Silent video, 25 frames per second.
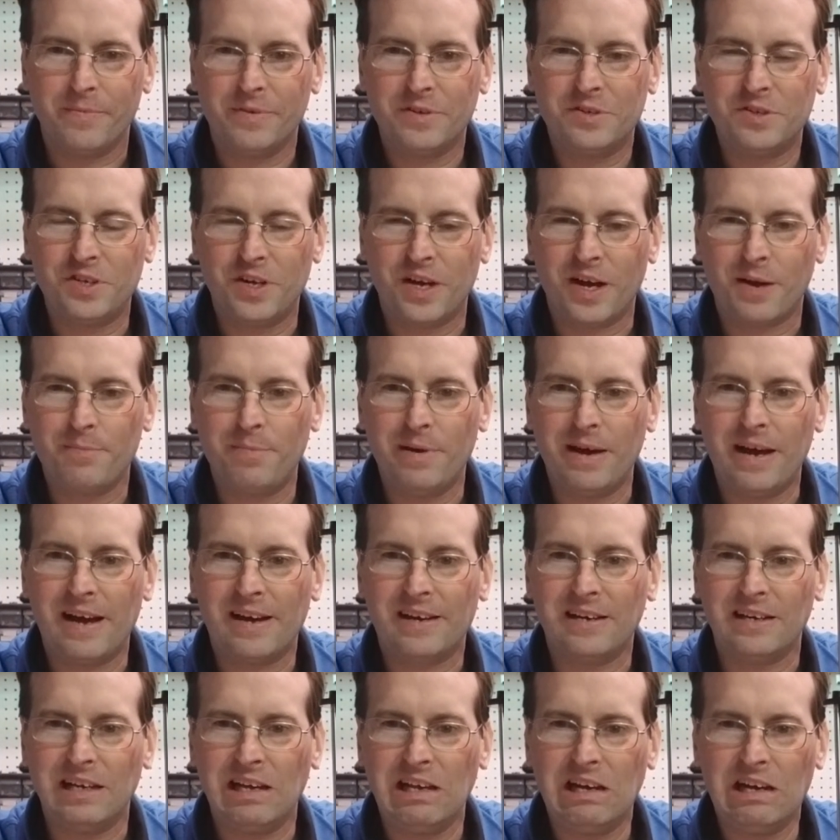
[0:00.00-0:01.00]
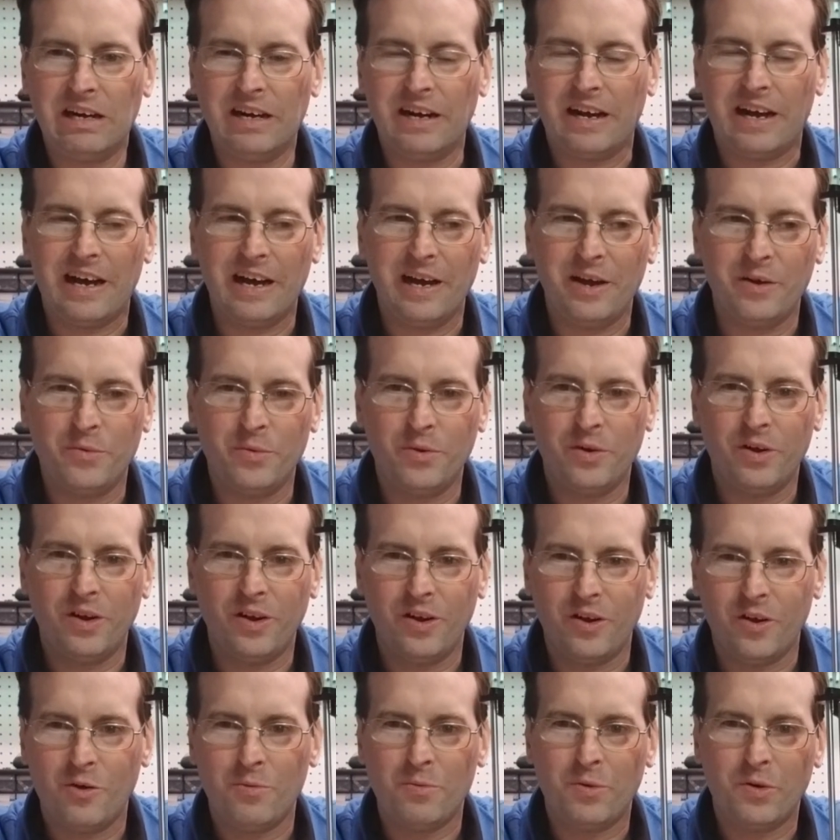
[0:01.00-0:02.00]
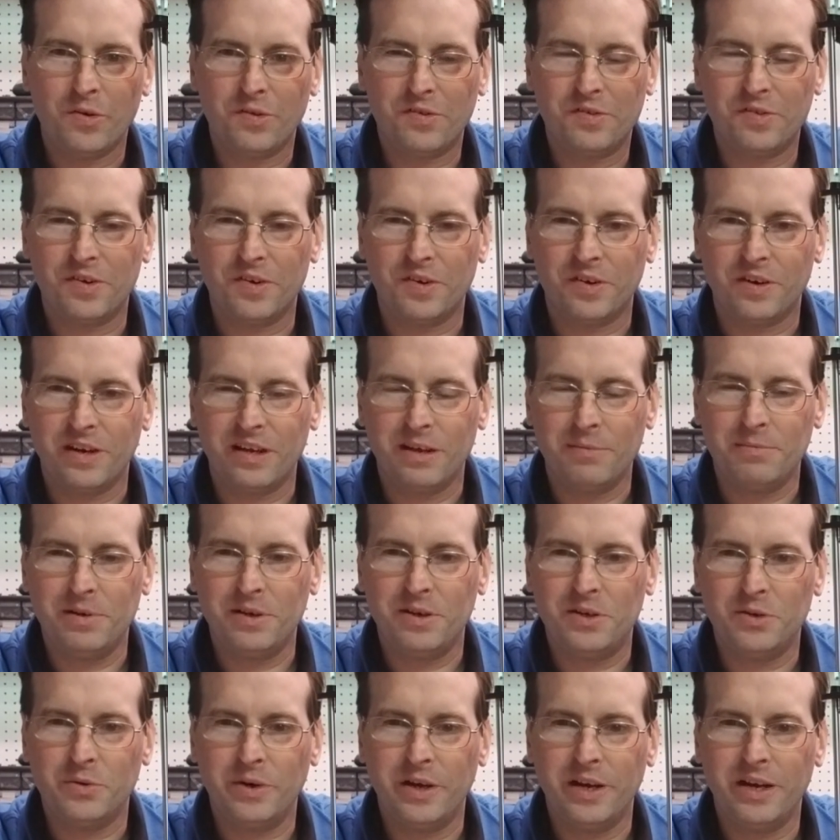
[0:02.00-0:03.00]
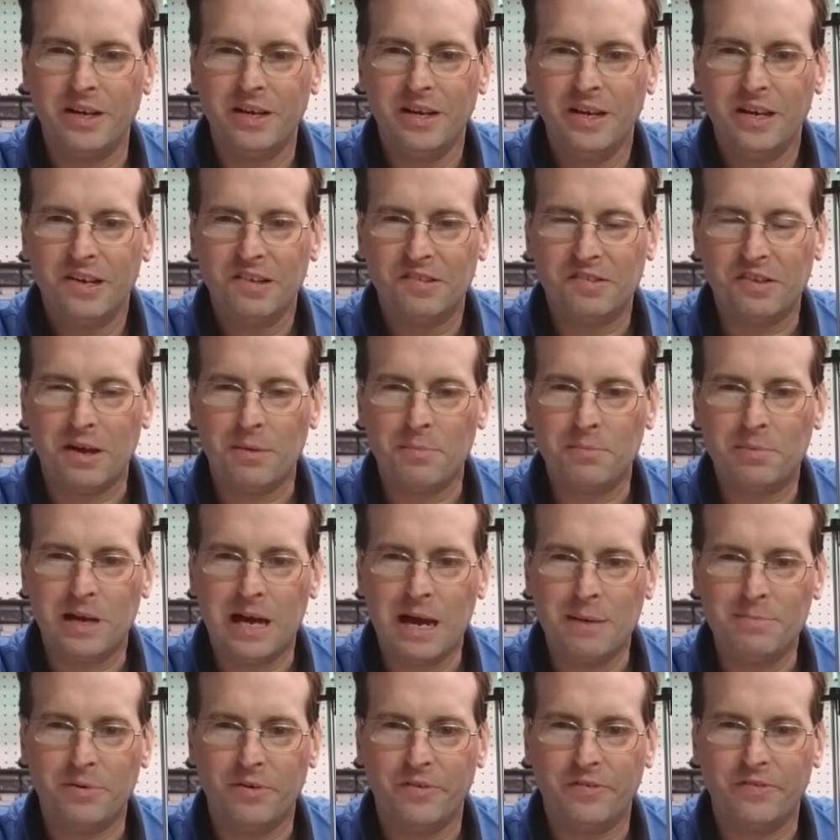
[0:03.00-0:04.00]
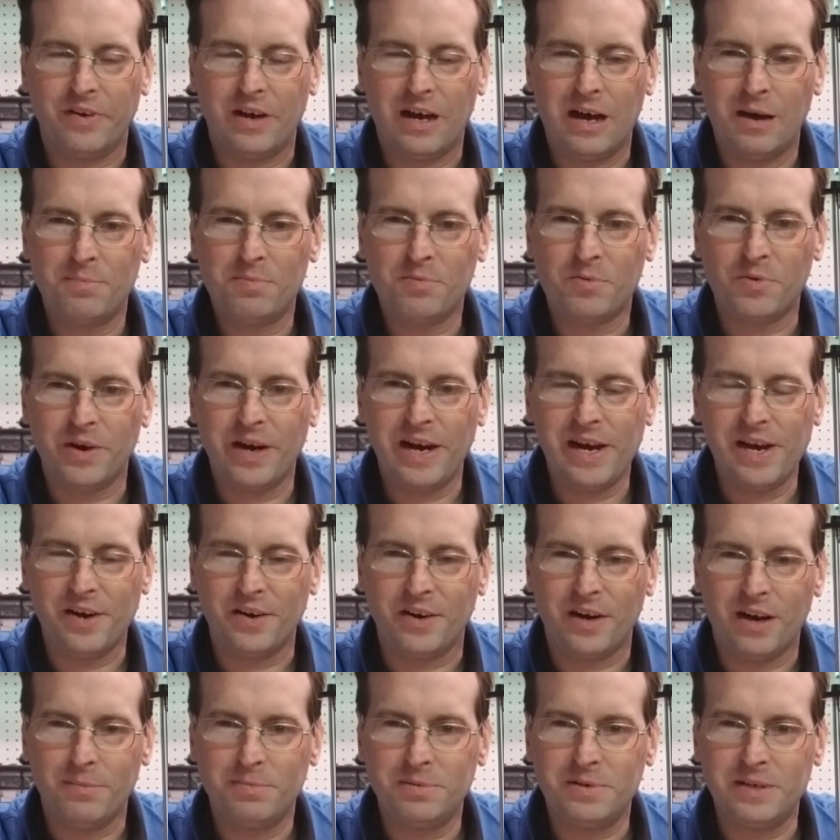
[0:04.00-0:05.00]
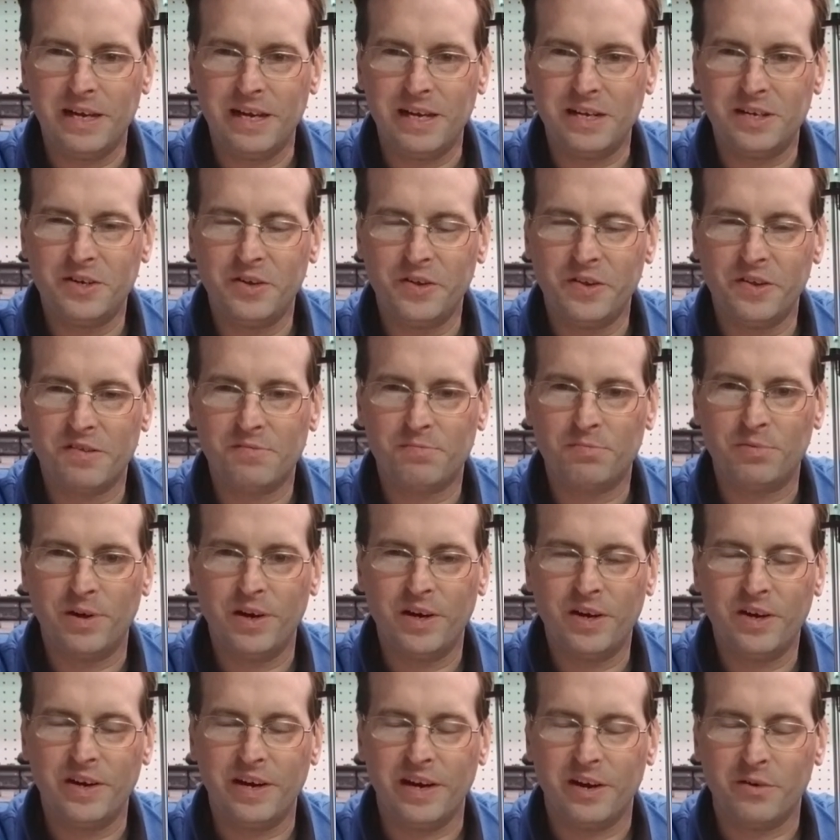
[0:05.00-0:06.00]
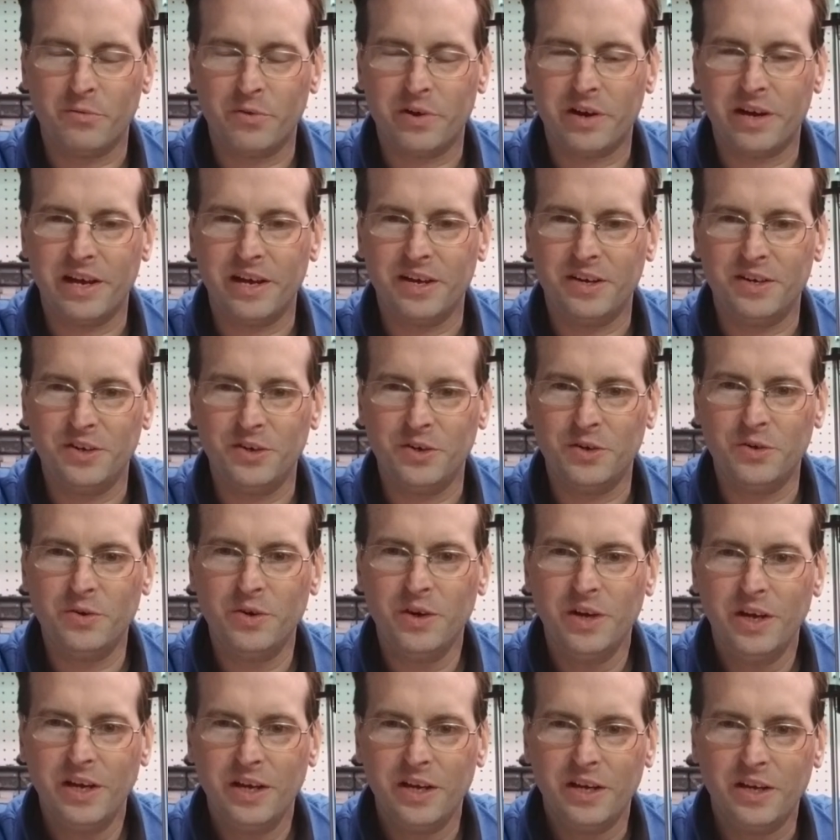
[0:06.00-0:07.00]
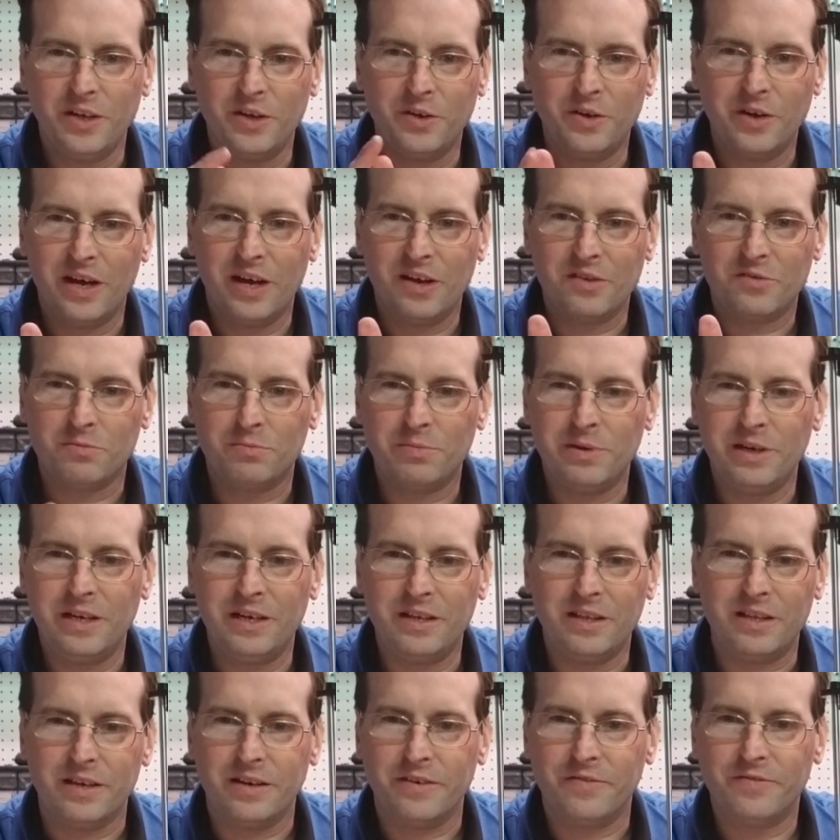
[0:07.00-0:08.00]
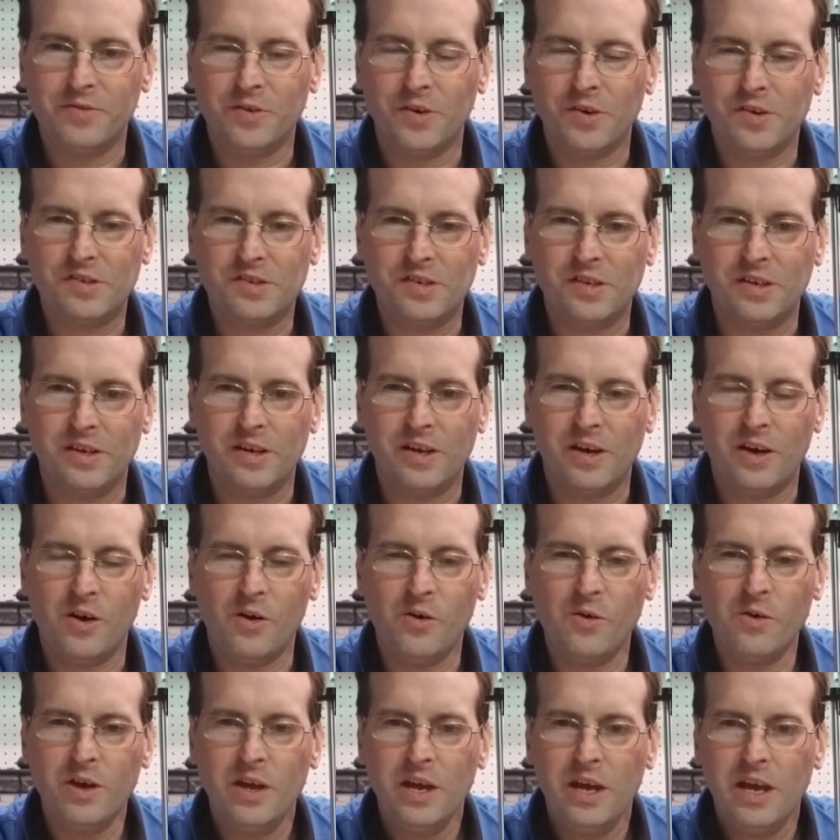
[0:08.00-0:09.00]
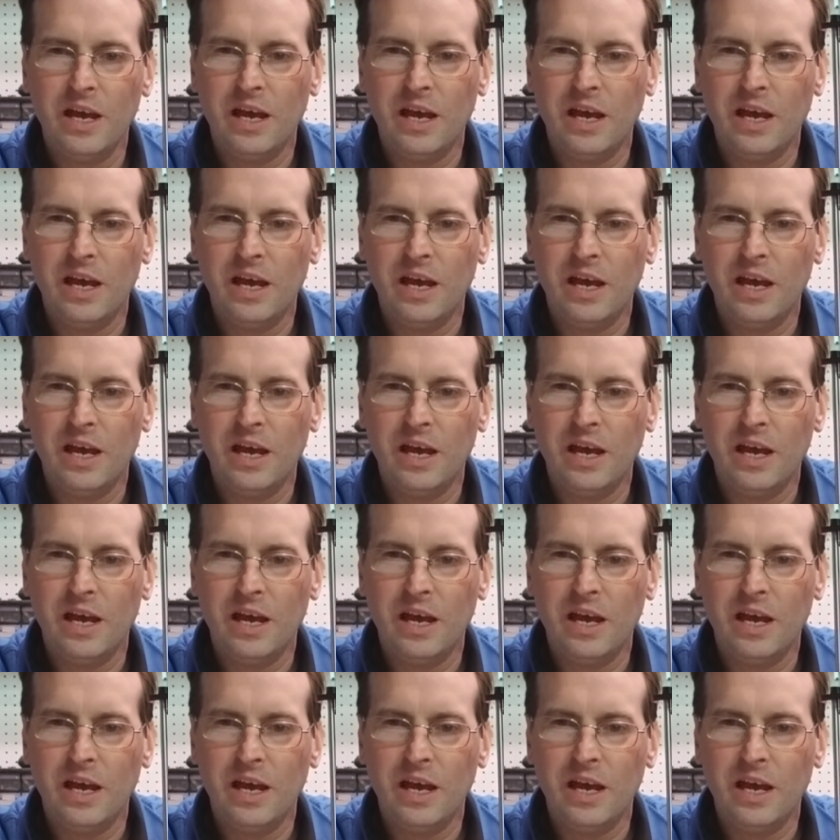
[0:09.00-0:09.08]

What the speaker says: Check back later. I will almost certainly be doing some type of upgrade or update to this printer, and when I do, you guys will be the first to know.